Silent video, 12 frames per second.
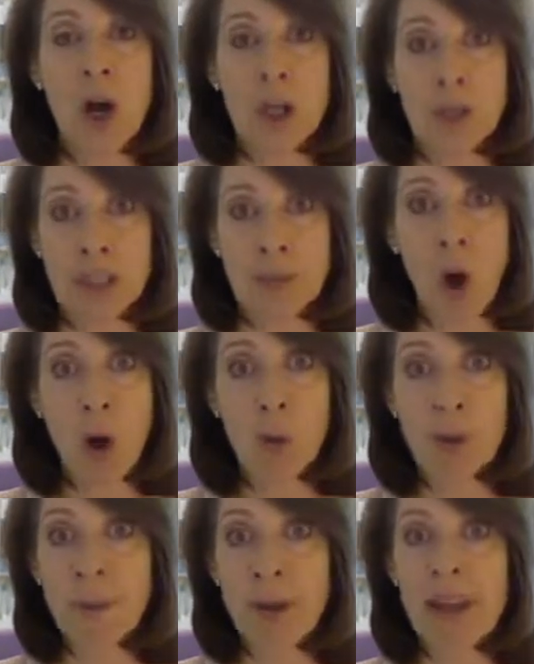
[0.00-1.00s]
a small
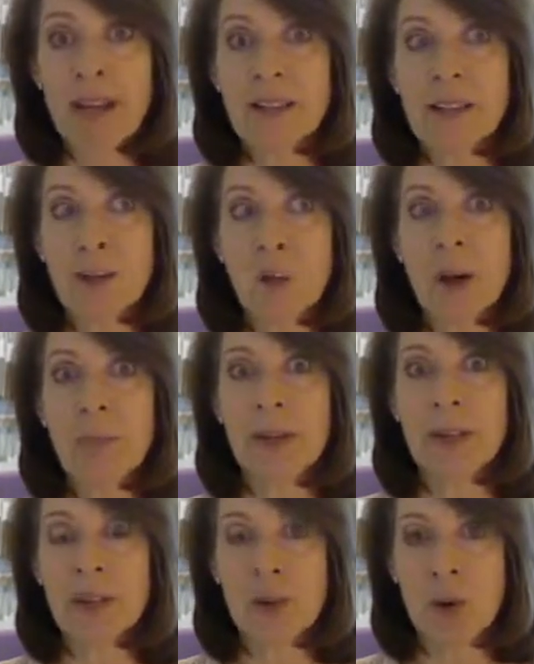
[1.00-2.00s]
space, you want to
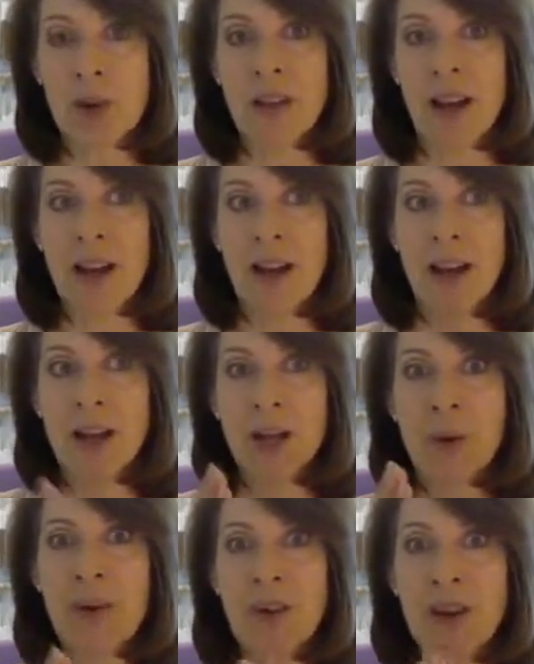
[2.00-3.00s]
make sure that
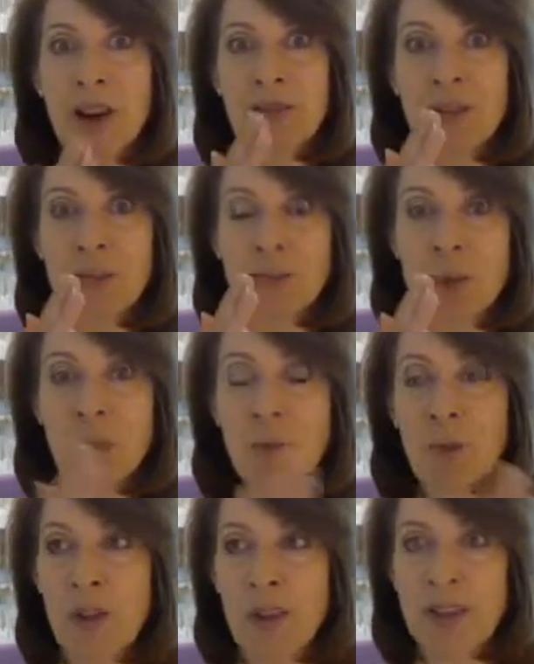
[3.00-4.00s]
you have enough room
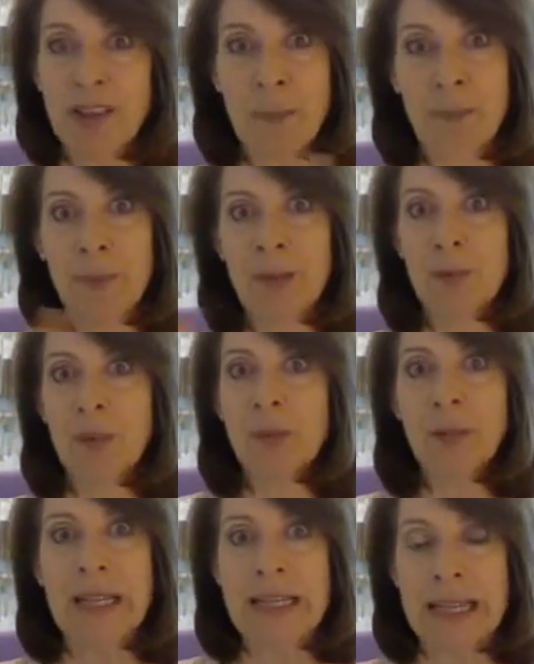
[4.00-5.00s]
for this big
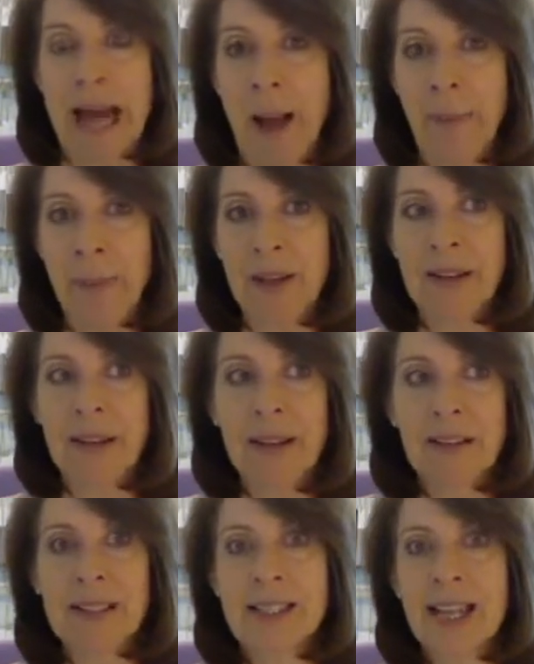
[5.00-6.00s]
repeat to happen.
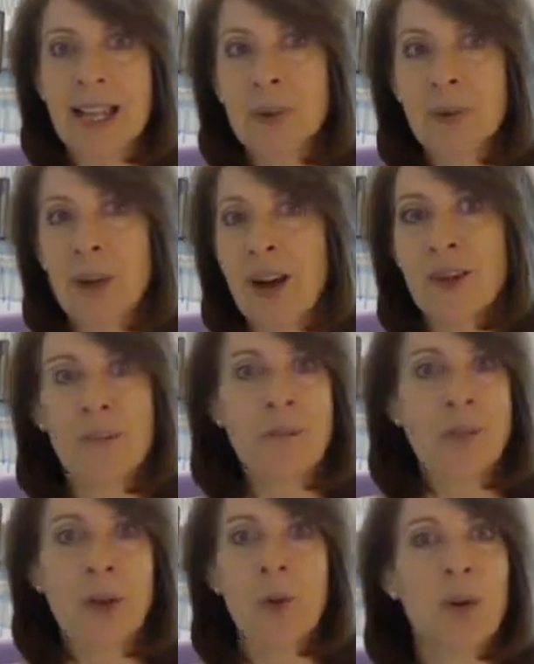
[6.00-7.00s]
Let's say you love a
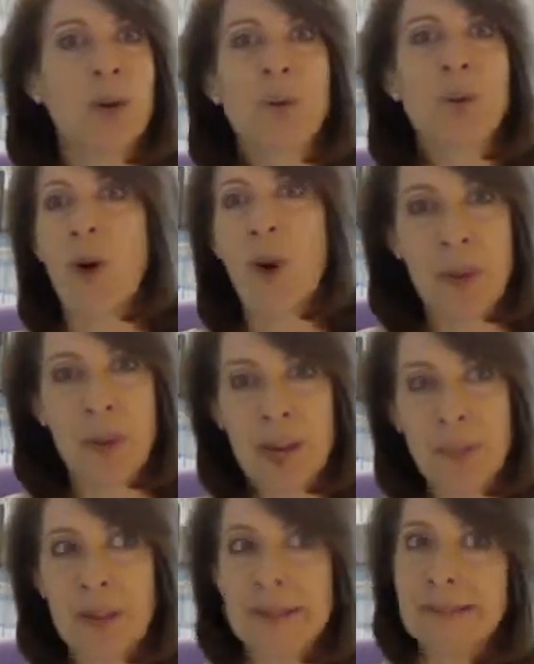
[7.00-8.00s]
muraled
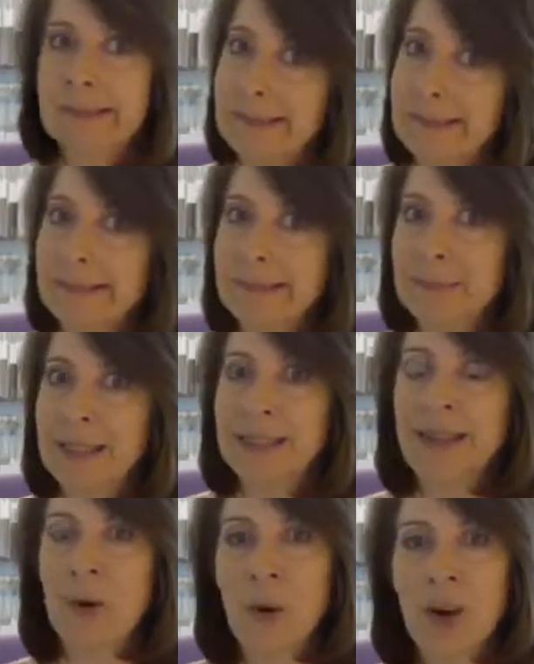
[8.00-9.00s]
wallpaper. May
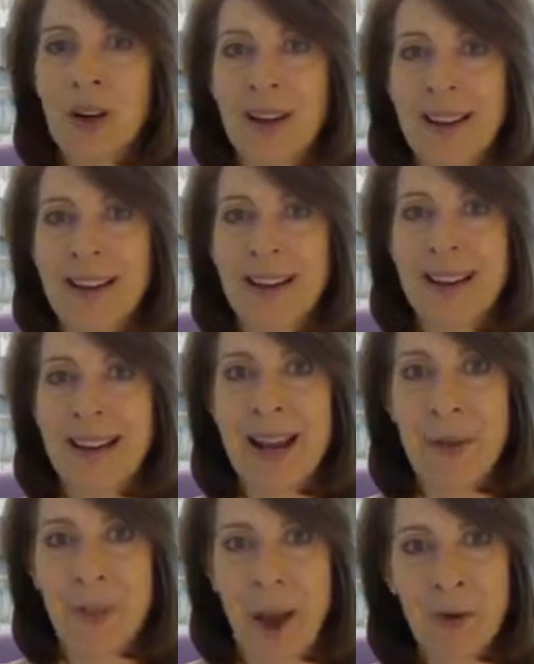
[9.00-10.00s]
not work in
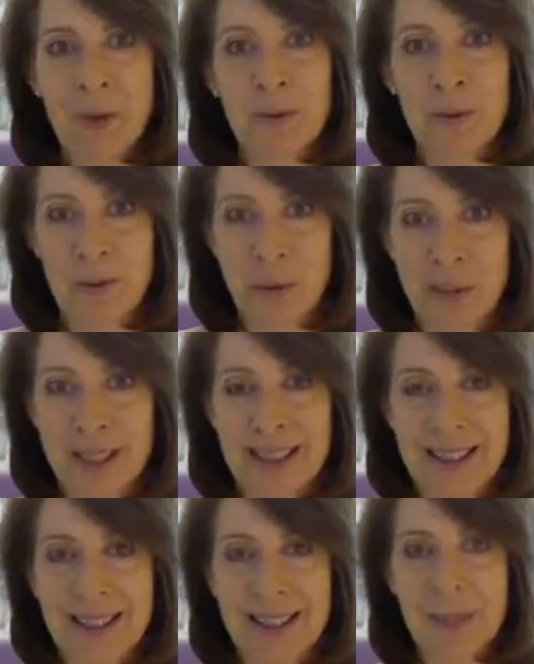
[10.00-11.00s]
a powder room very
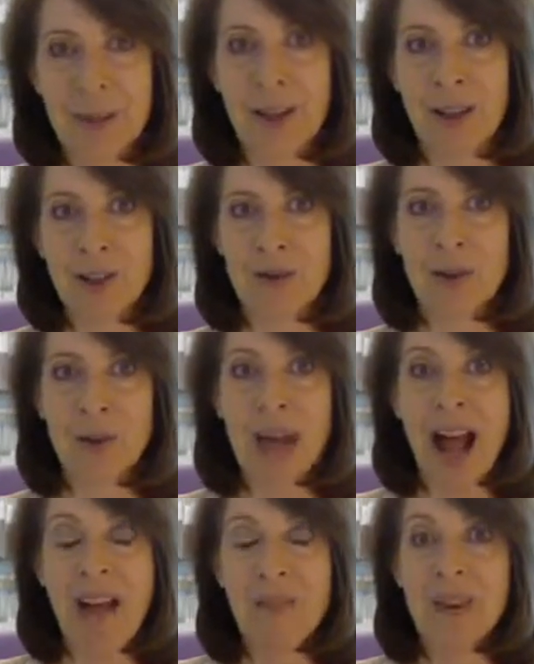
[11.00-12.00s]
easily because you don't
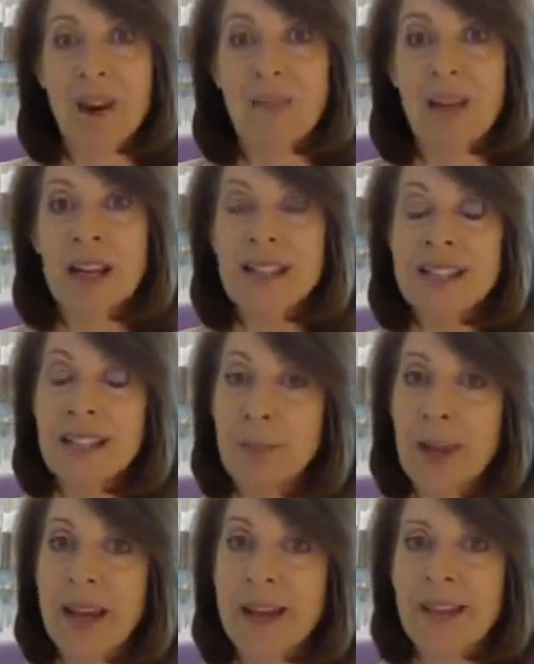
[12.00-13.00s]
have enough
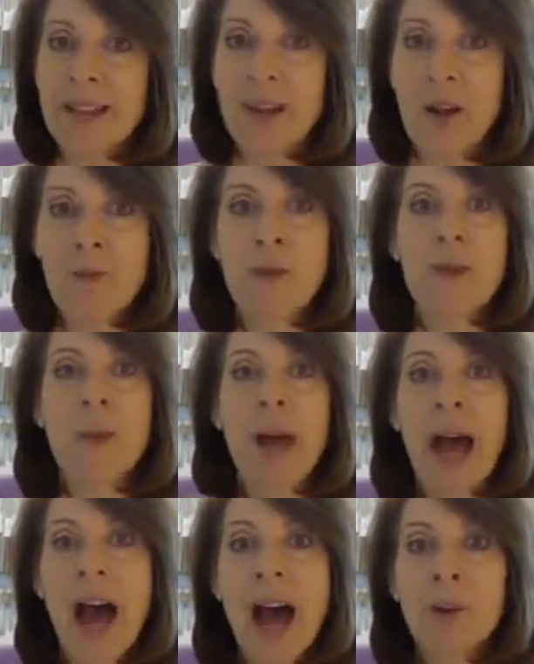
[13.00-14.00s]
space for the
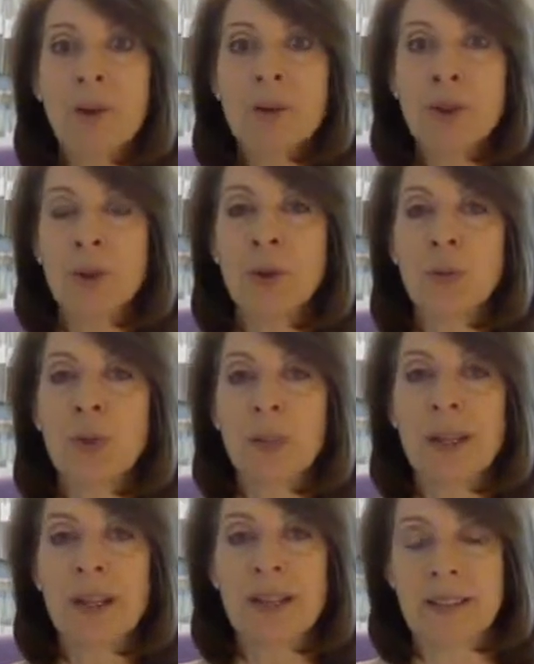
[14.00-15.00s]
pattern to
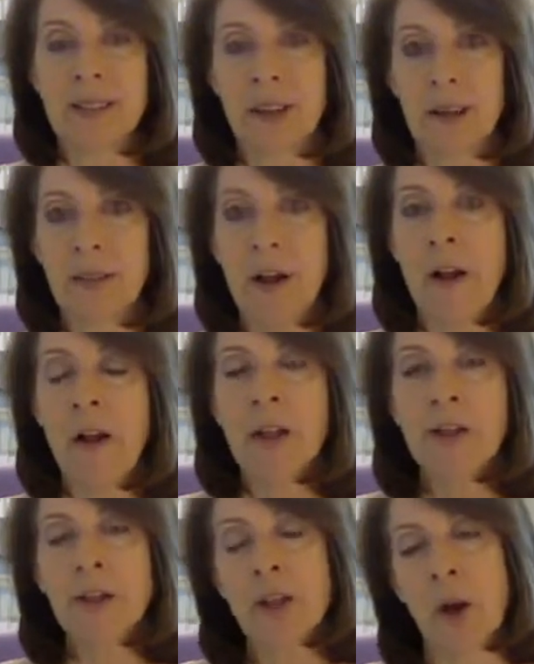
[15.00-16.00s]
repeat itself.
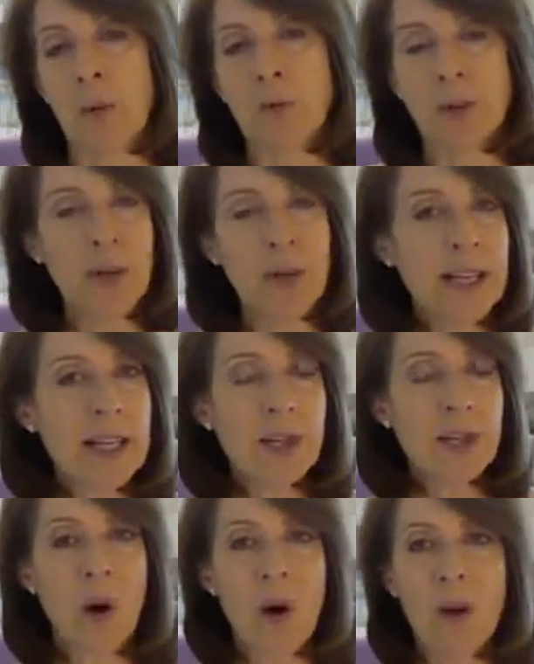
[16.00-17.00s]
So don't want to get
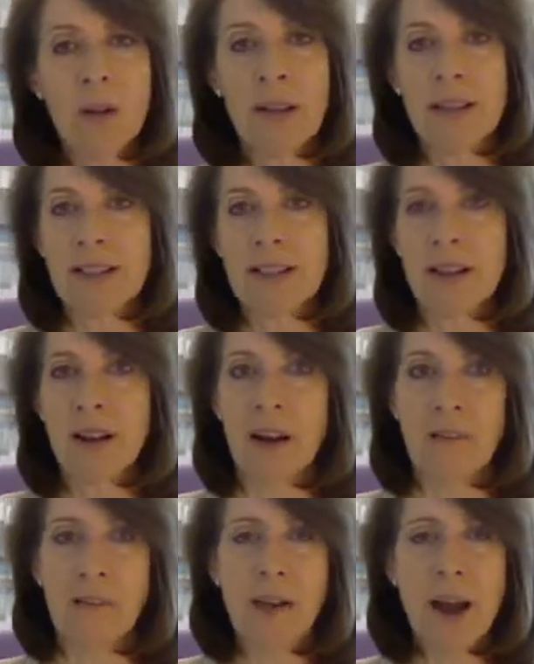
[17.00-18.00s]
into a whole lesson
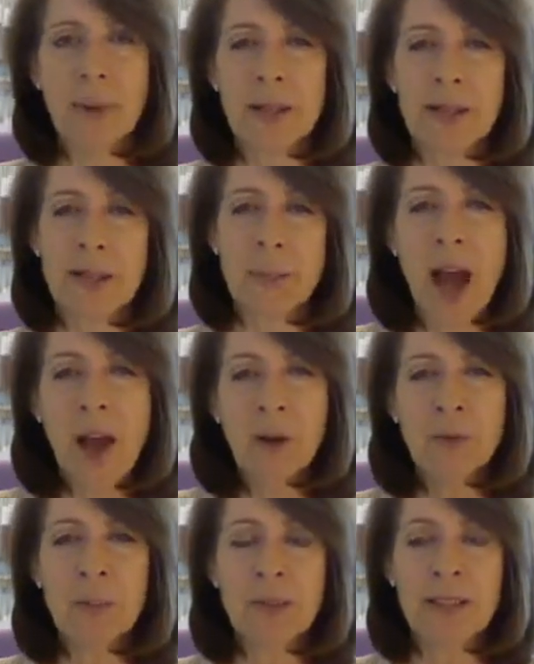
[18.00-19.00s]
on fabrics and pattern
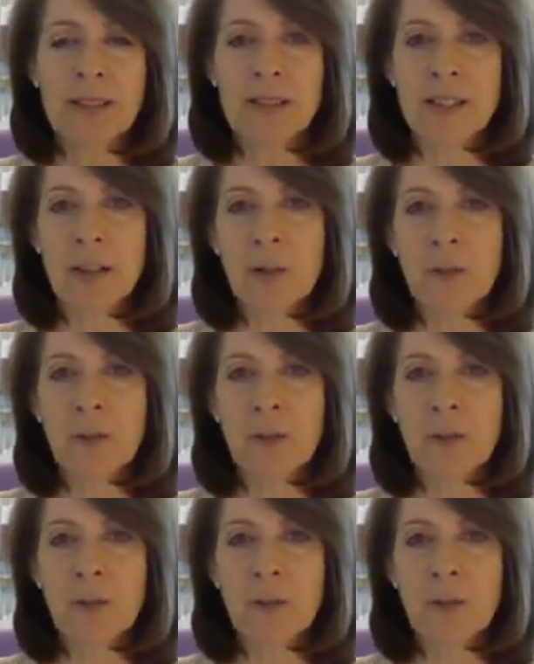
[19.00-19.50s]
repeats and so